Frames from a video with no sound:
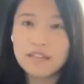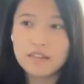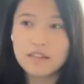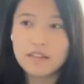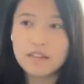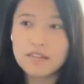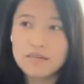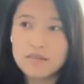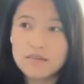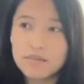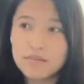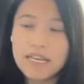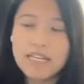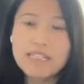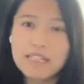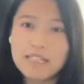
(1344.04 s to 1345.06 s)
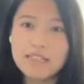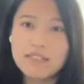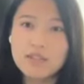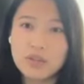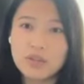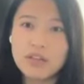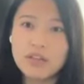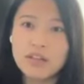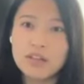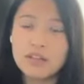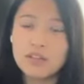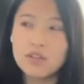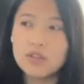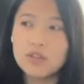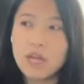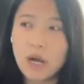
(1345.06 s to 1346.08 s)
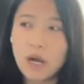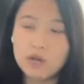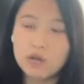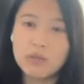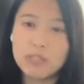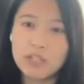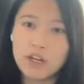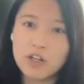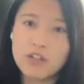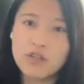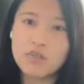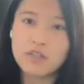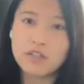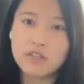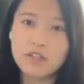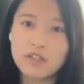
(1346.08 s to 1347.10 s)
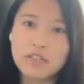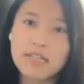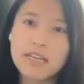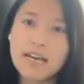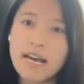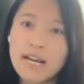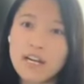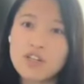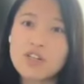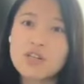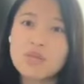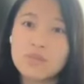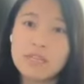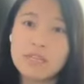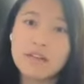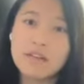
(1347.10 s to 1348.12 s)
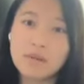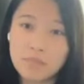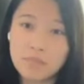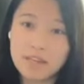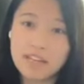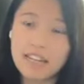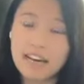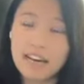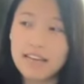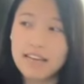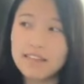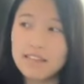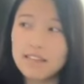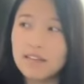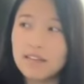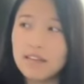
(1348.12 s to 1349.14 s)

the basics you learn how to be an entrepreneur can actually be applied